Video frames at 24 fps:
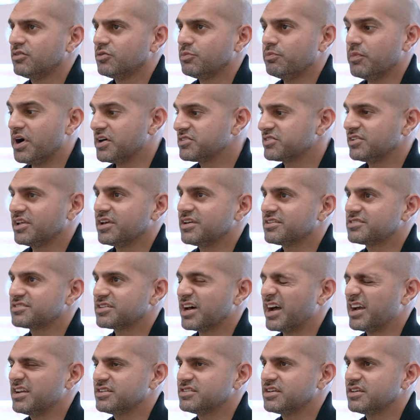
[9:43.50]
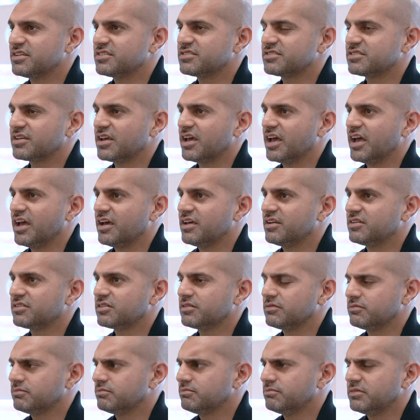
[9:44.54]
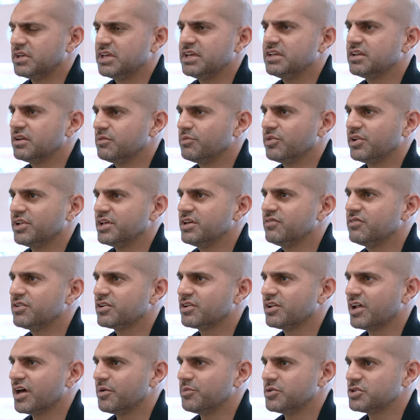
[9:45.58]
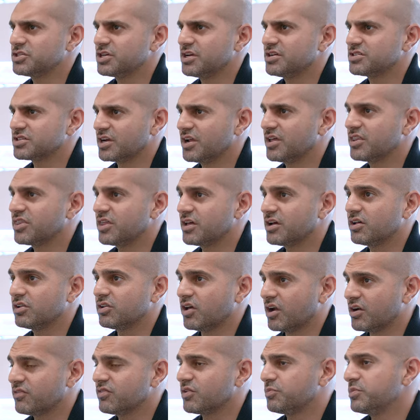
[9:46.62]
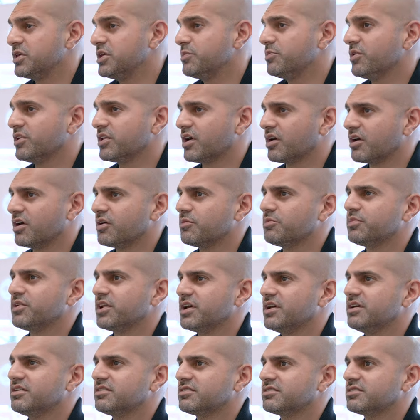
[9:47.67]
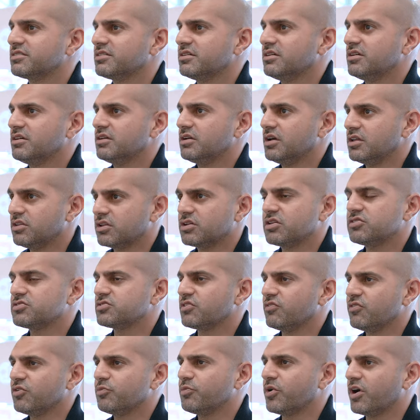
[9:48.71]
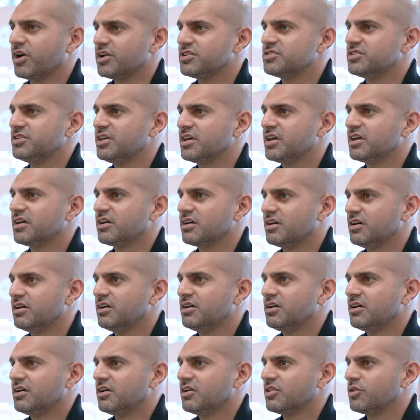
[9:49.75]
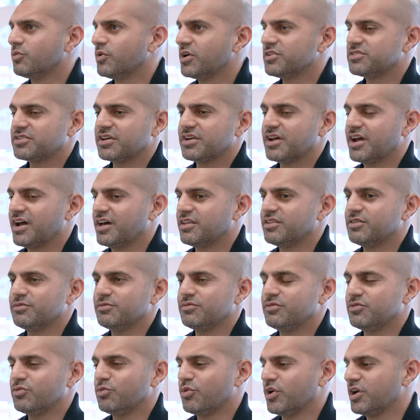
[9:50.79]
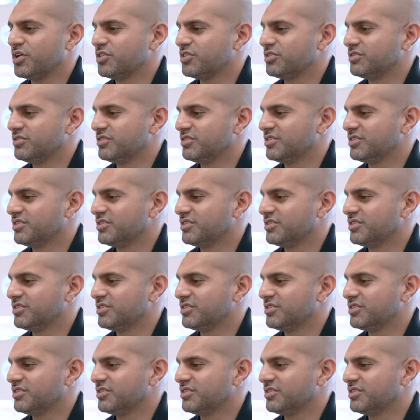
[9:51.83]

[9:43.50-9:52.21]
muzzling scientists. And he didn't believe in climate change. And I think a lot of the people that are in place in the Conservative Party today, The ones that had the Muslim,